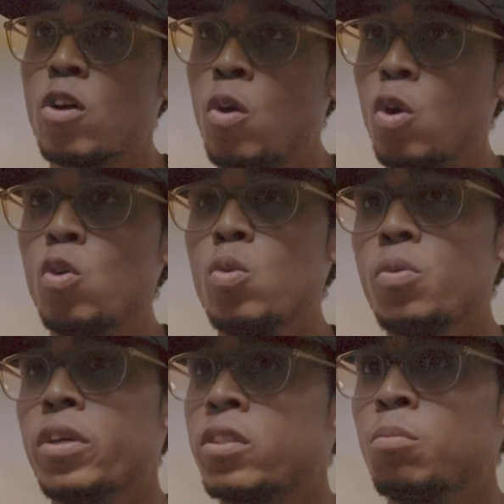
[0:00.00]
whole,
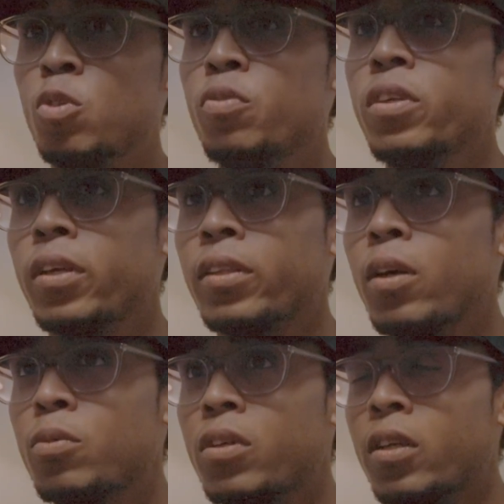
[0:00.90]
as a movie, like,
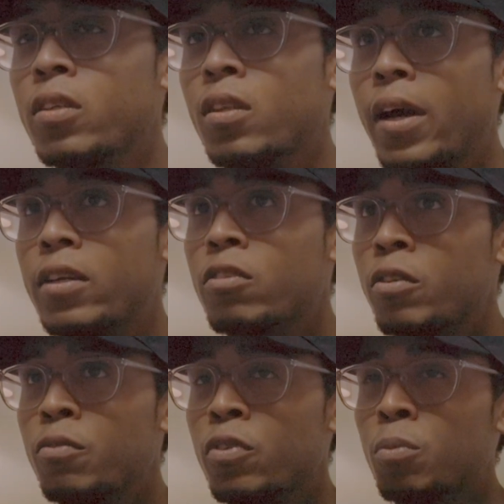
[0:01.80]
that was like his last
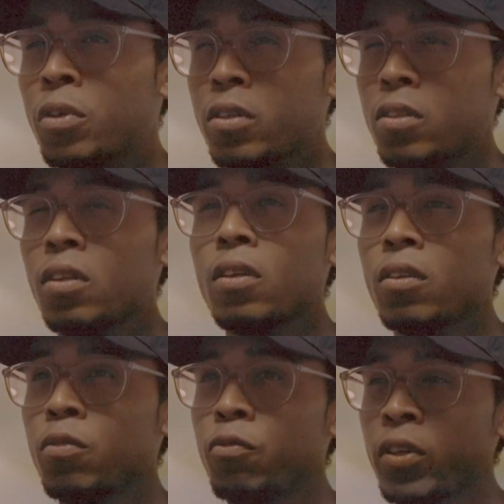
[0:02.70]
good film. Cause
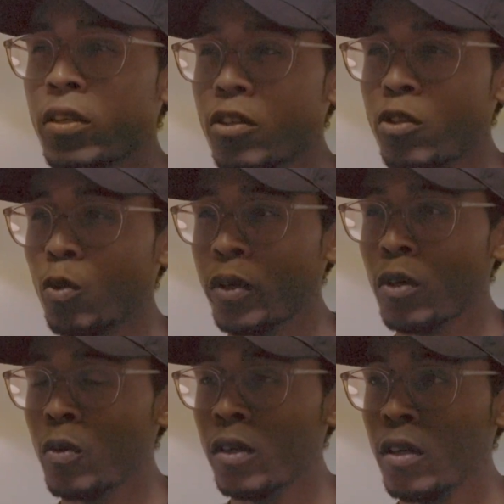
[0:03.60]
the Venus and
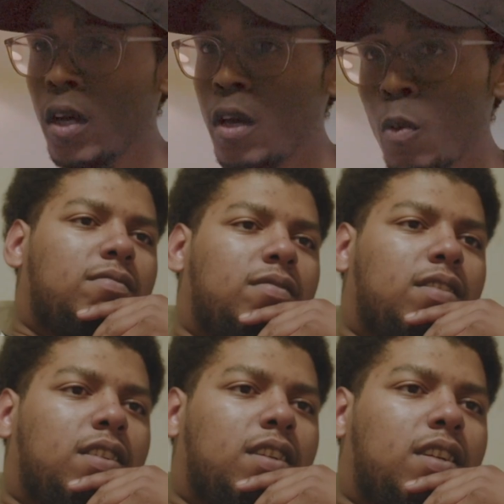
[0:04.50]
Serena one, which
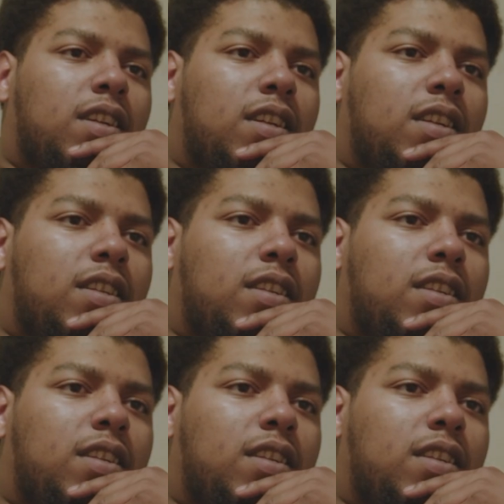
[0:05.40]
I watched.